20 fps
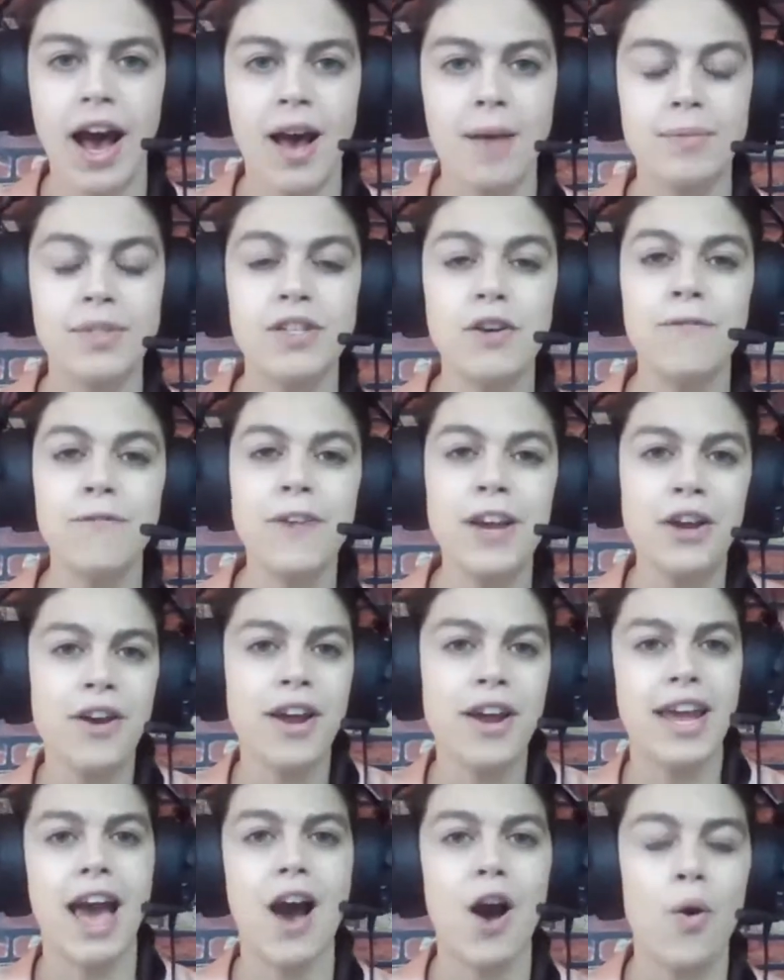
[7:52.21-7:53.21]
So
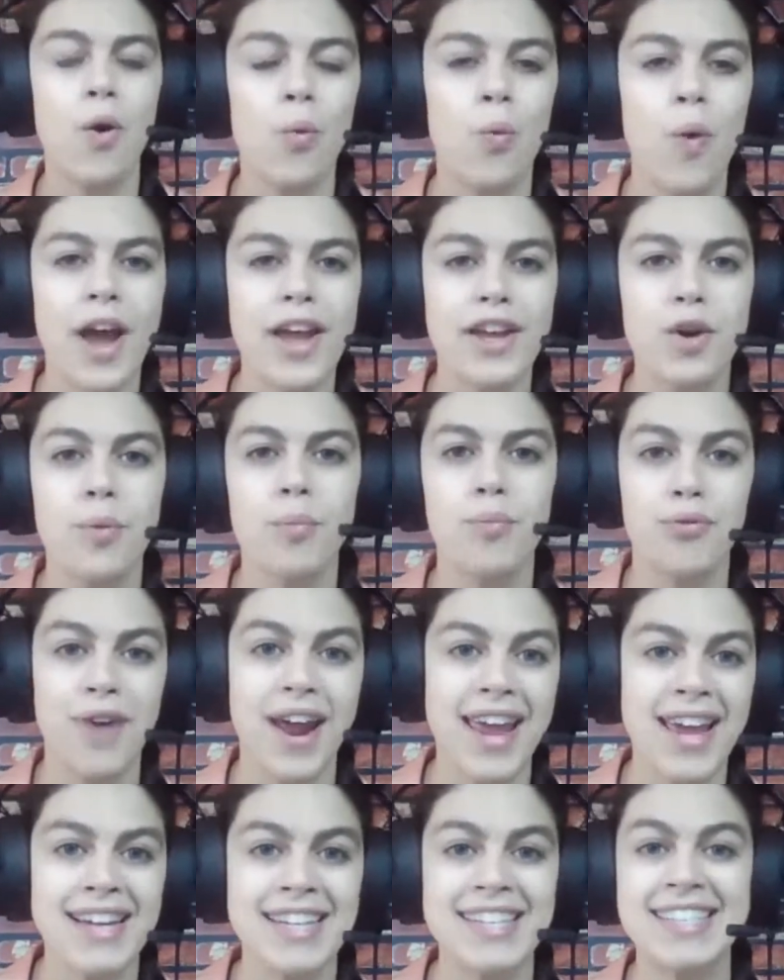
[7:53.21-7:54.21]
figuring out what your
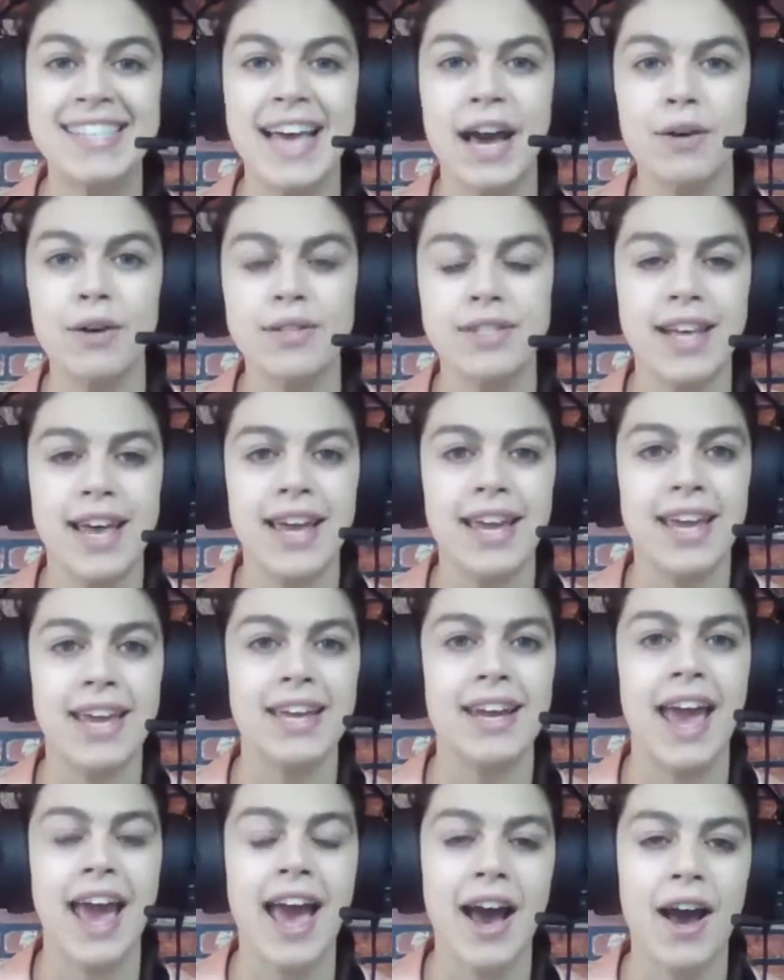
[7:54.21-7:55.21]
brand sounds like
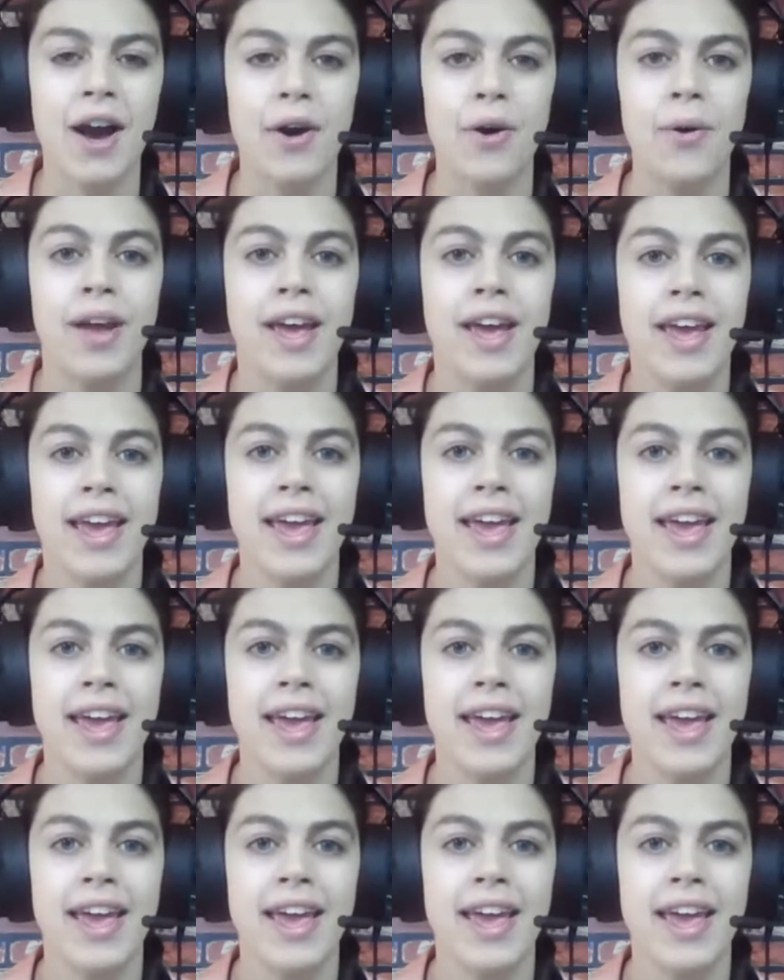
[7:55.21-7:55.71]
and how